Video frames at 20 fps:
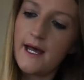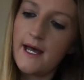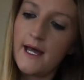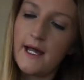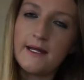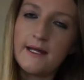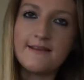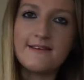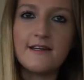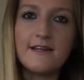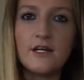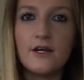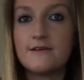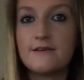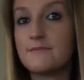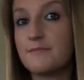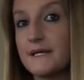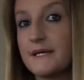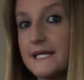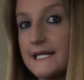And it's a nice
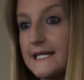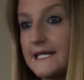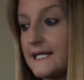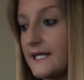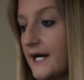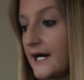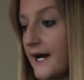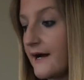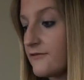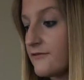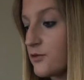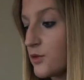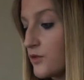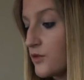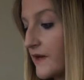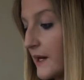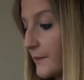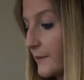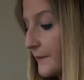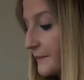bikini. I have worn
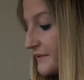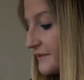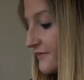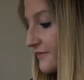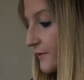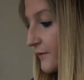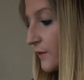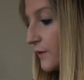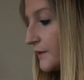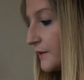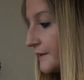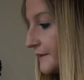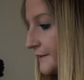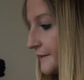that one before.